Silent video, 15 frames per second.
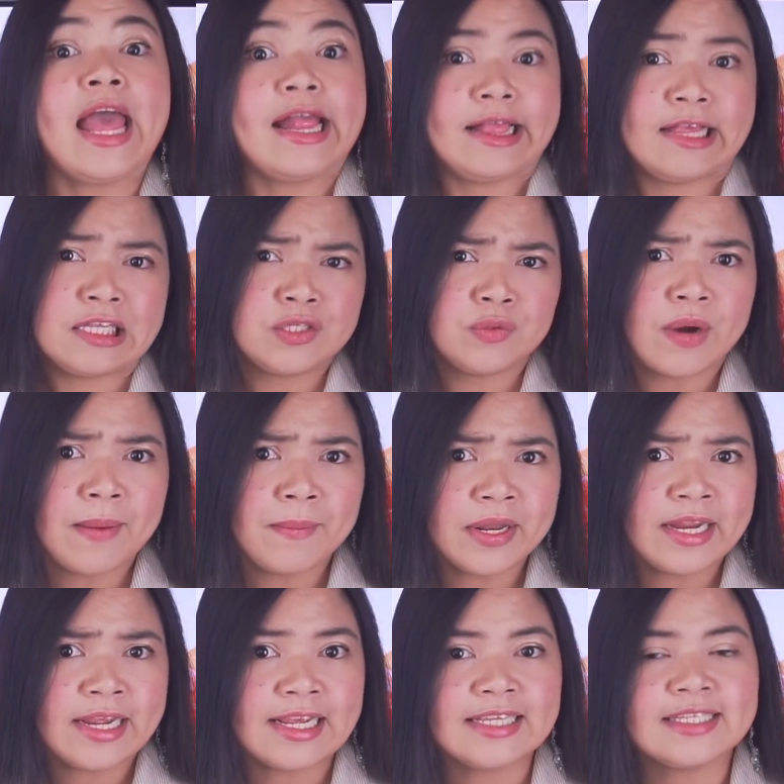This
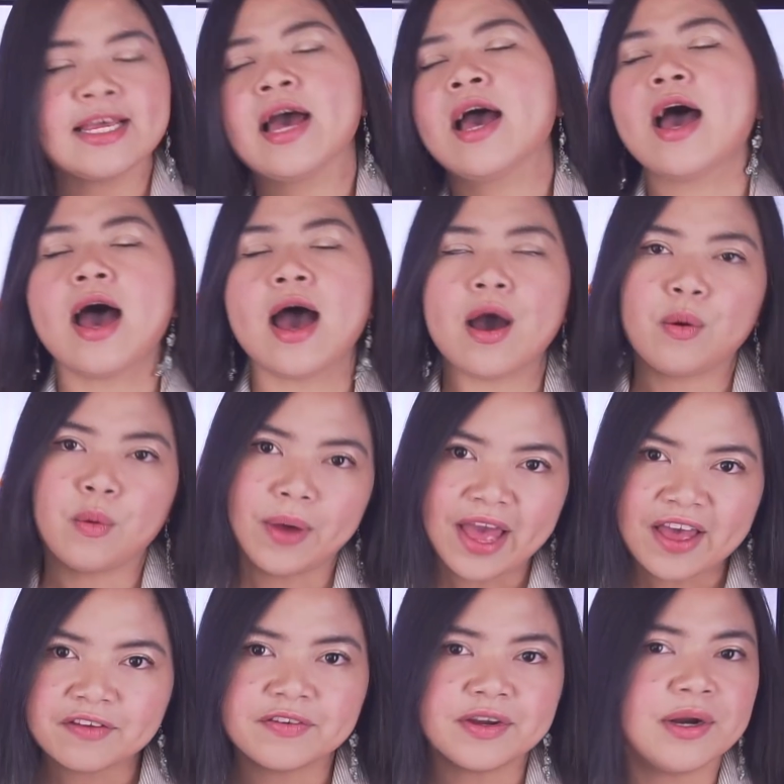remedy is,
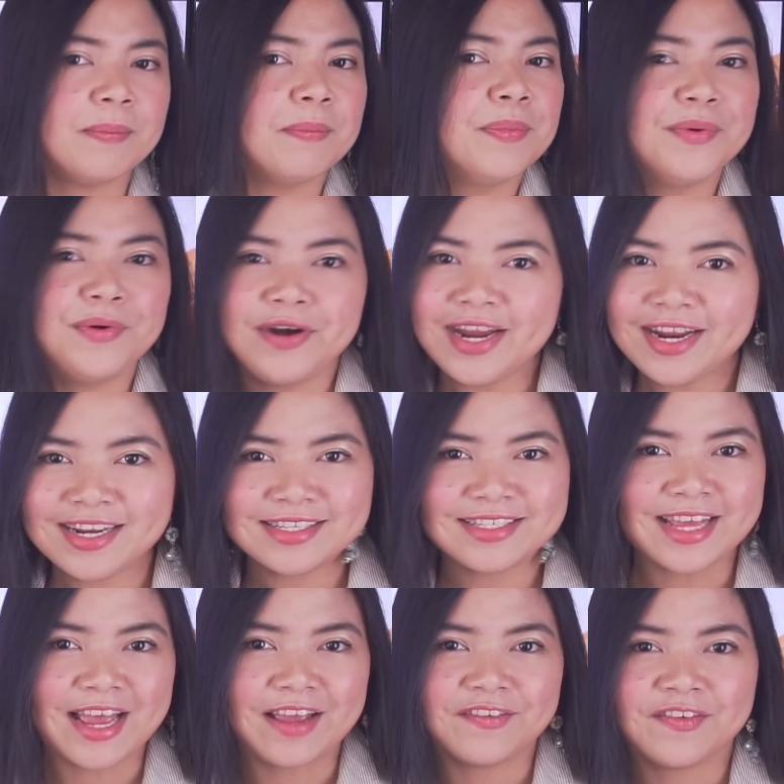however, pretty
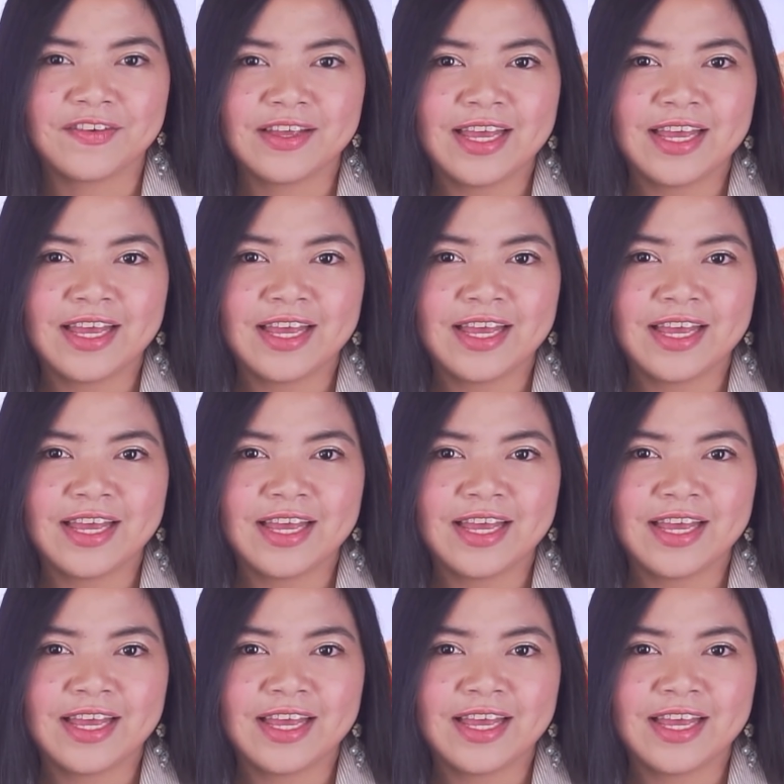safe